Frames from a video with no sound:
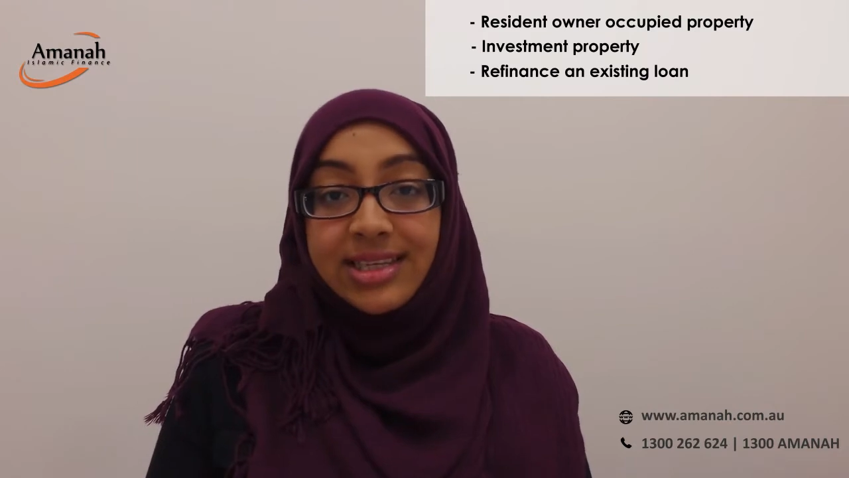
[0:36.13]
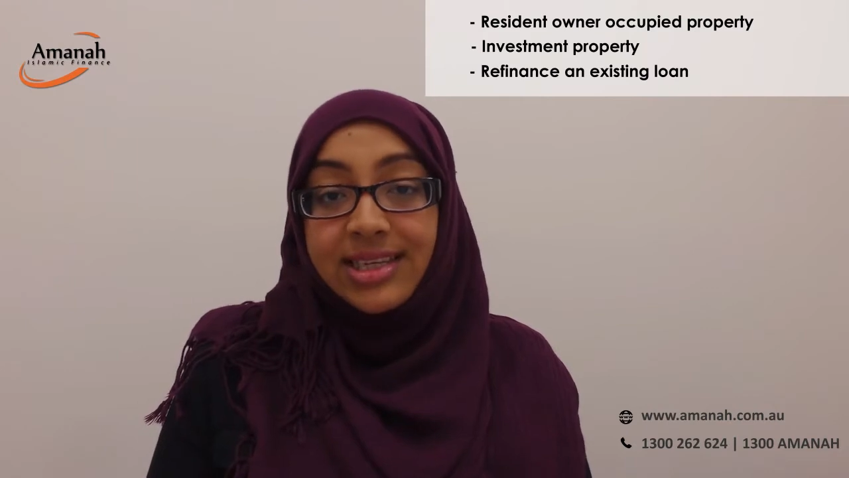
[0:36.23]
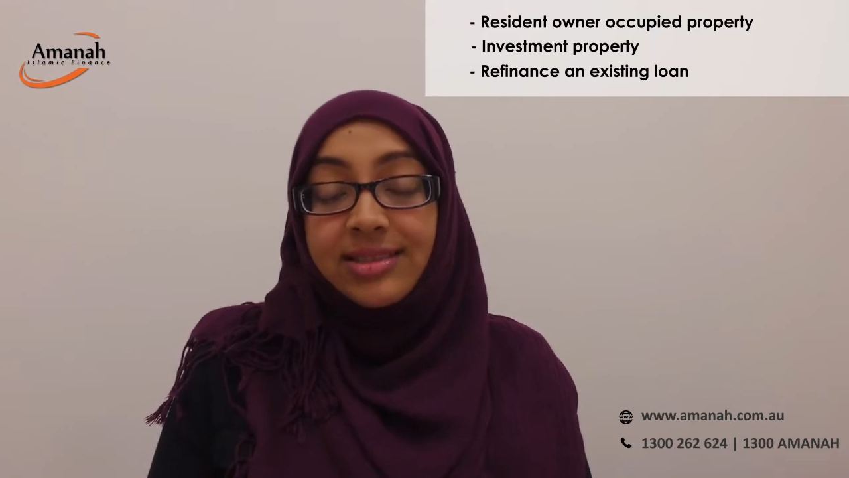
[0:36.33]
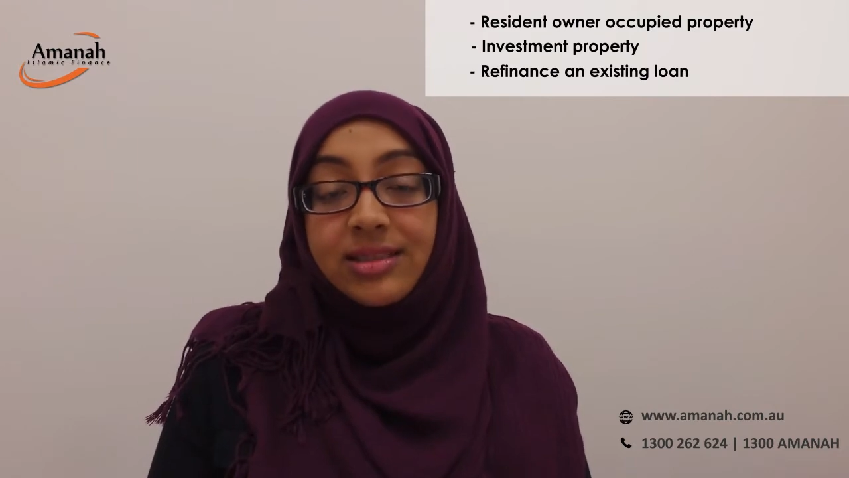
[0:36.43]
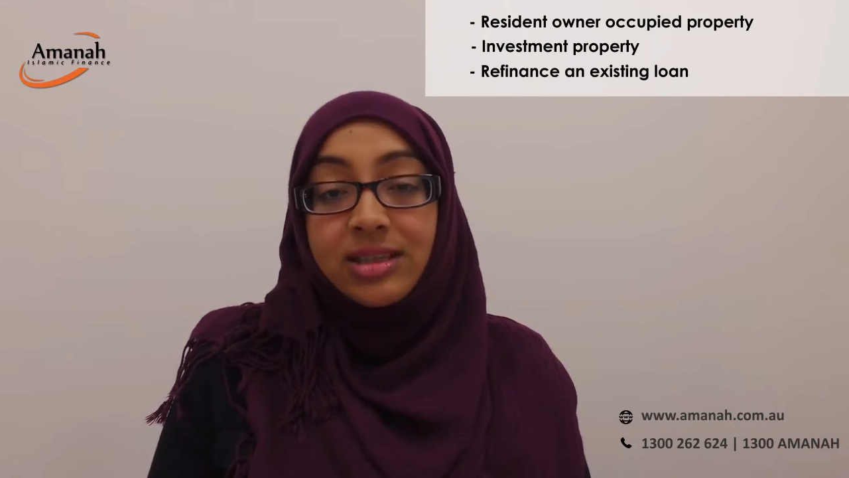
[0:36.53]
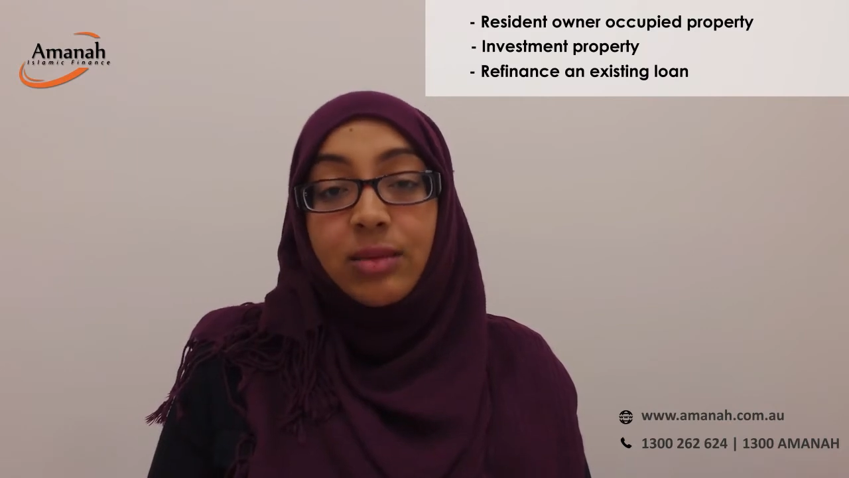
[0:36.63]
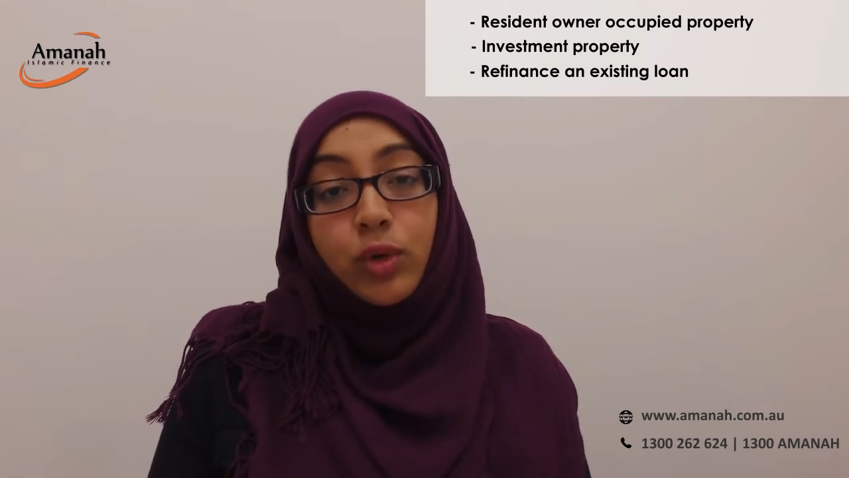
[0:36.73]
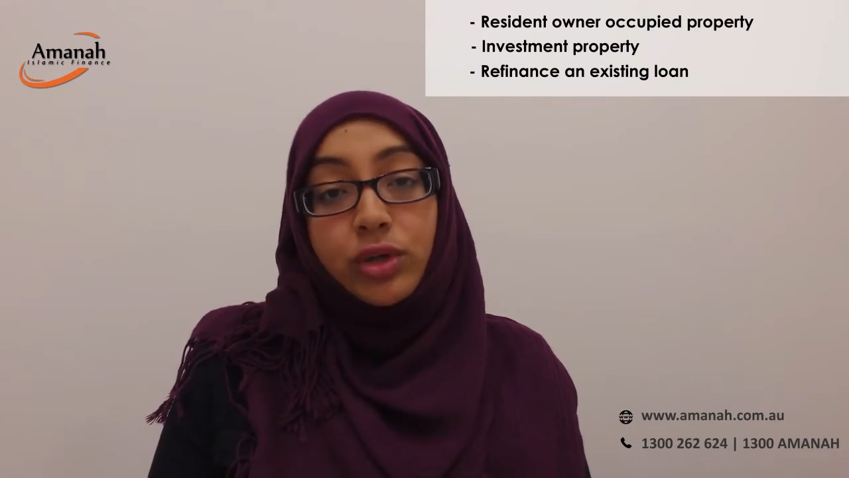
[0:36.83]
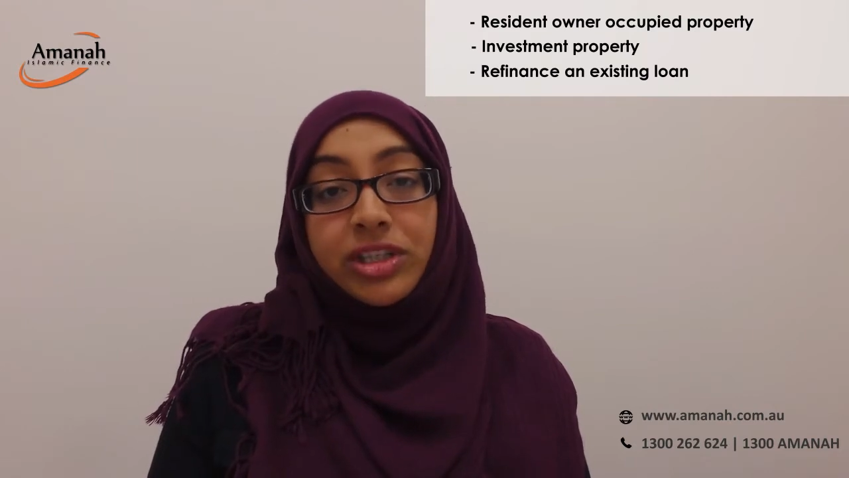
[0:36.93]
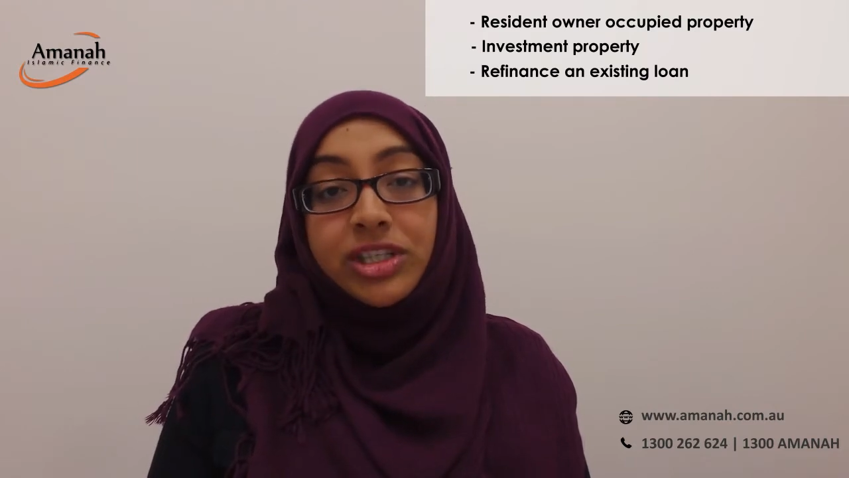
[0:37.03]
an existing
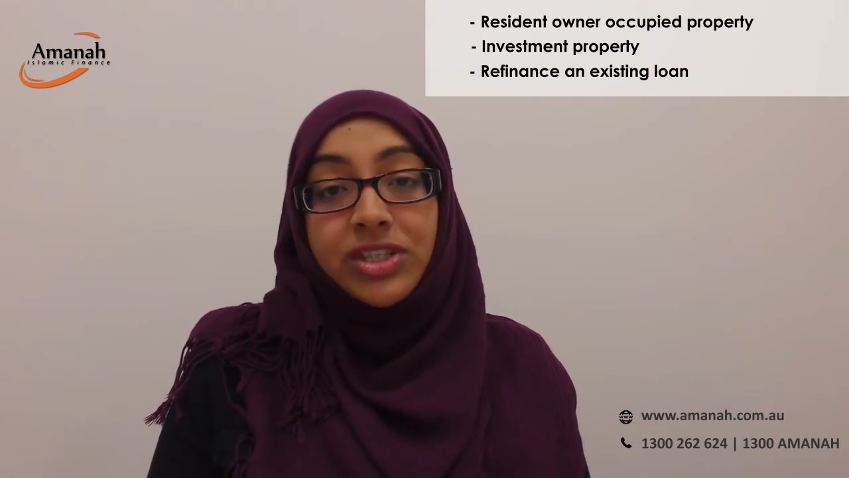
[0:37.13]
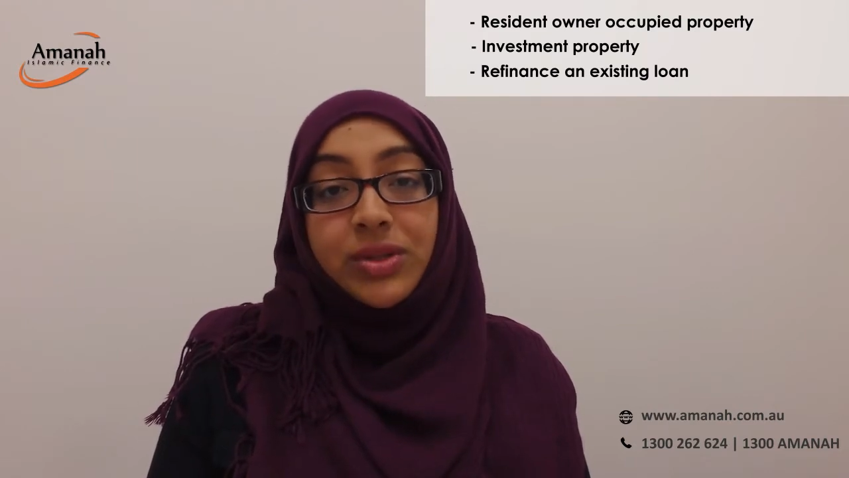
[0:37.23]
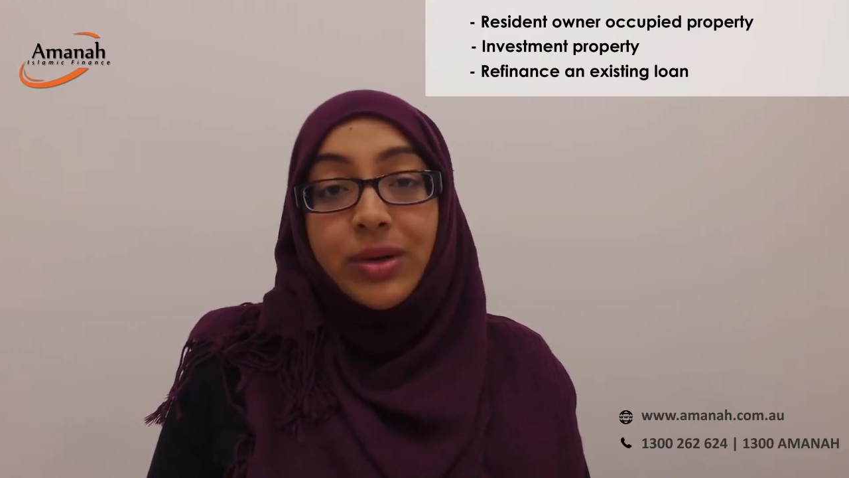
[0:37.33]
mortgage